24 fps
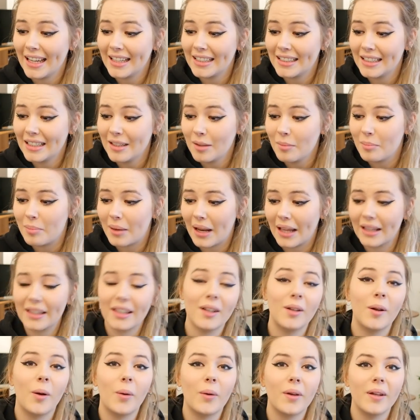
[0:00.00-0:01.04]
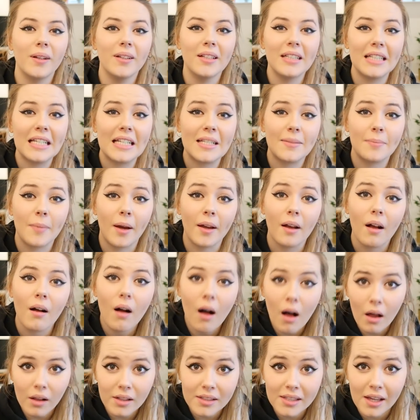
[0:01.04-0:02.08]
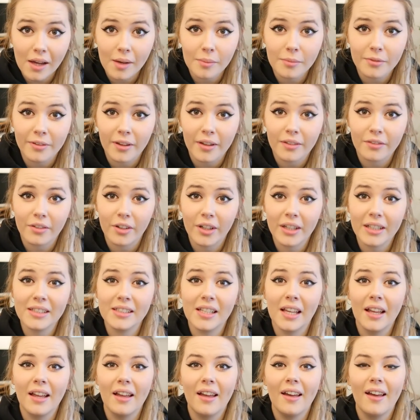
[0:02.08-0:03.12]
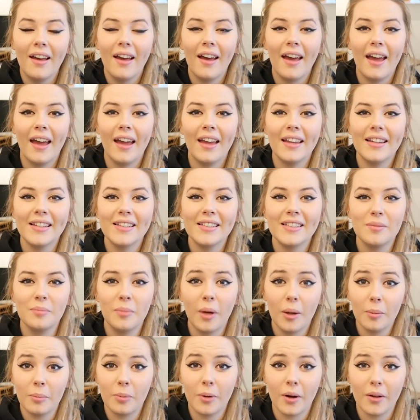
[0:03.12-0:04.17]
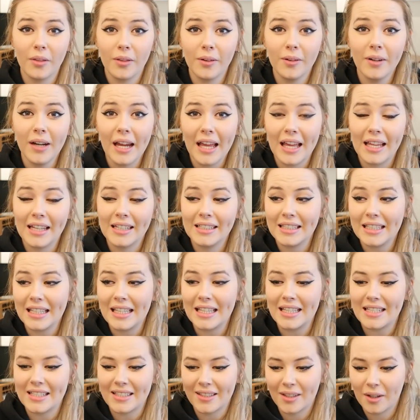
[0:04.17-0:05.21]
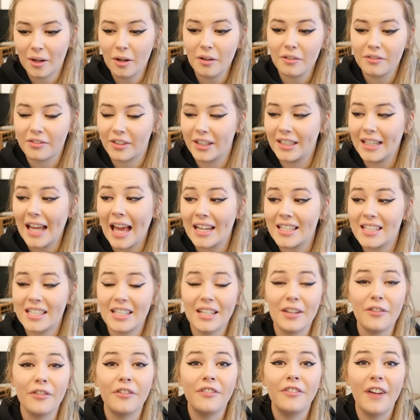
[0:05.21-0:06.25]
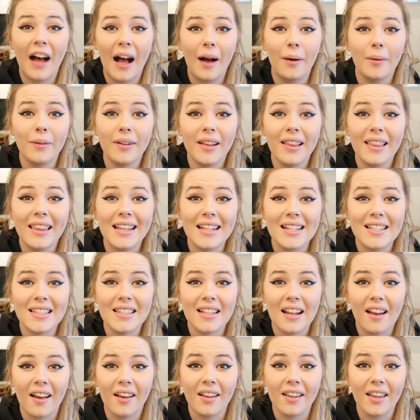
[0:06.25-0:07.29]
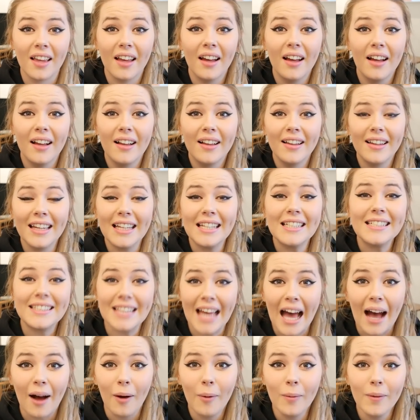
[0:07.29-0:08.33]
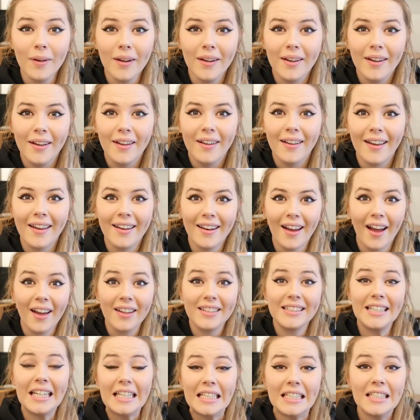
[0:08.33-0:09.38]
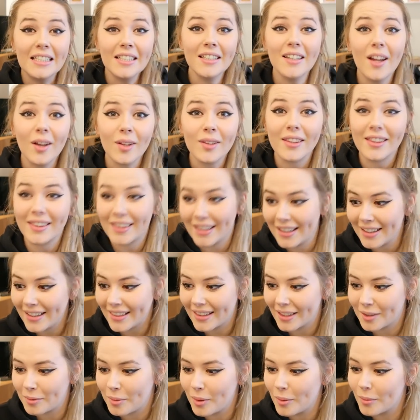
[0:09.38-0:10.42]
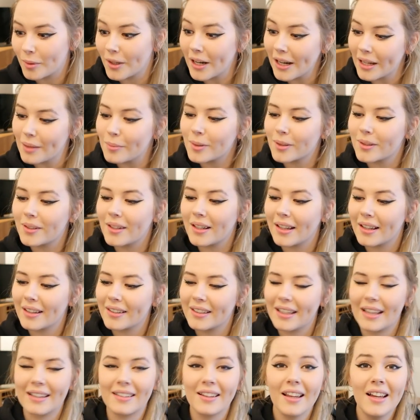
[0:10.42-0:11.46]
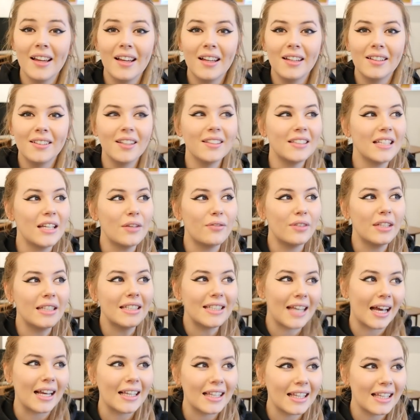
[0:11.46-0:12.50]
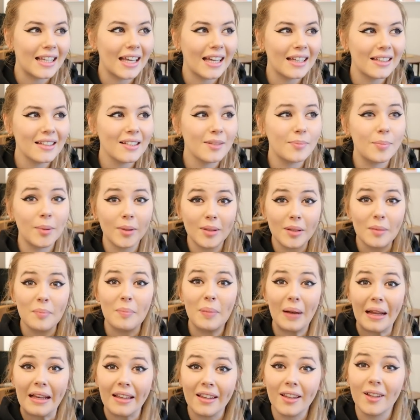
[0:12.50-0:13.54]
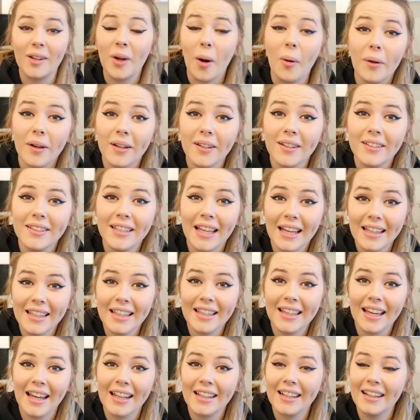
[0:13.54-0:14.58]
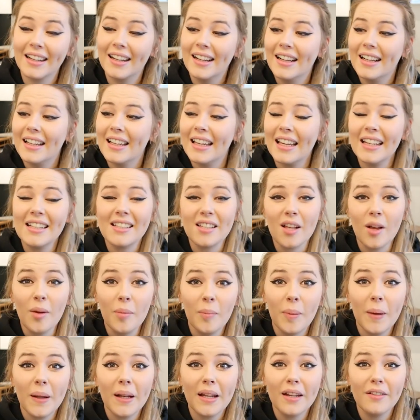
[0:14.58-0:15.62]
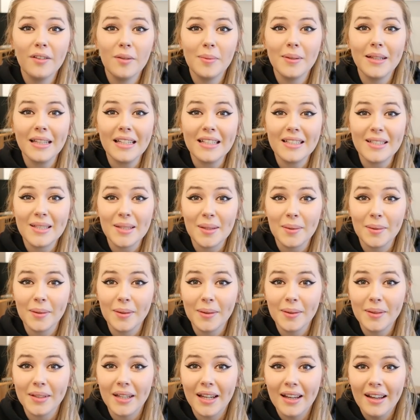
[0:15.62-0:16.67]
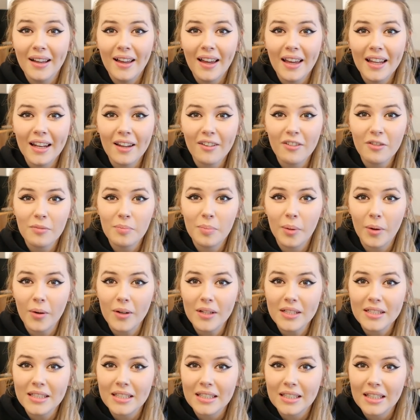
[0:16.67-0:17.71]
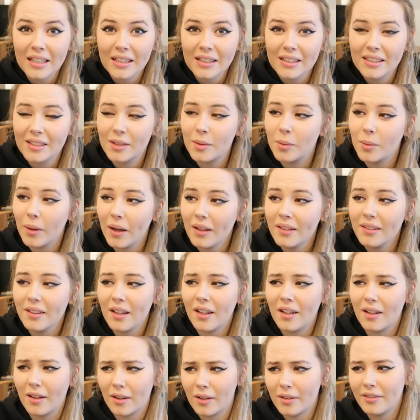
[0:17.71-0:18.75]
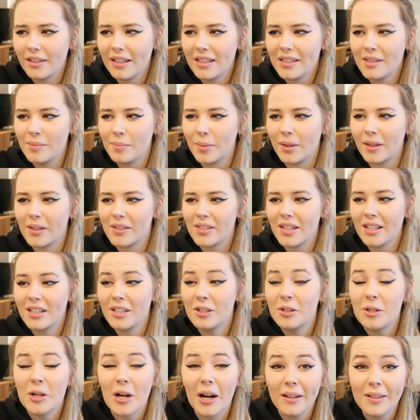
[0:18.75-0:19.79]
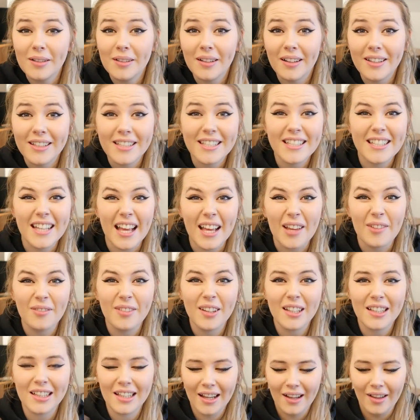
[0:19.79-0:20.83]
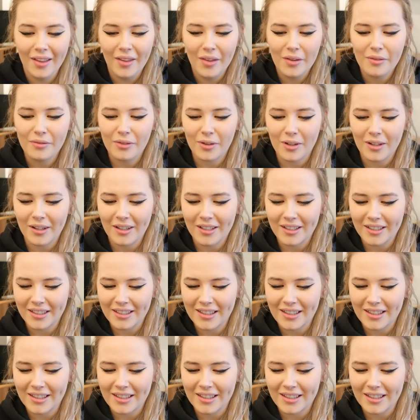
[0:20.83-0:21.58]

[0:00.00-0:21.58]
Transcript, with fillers: Candle Black Coconut is my all-time favorite. And my brother and his girlfriend actually found this like in town. And I did not think that we were able to get not even Yankee candles, but Black Coconut Yankee Candle. It's unbelievable, it's so good. And I've burnt quite a lot of it because I try to like save it for like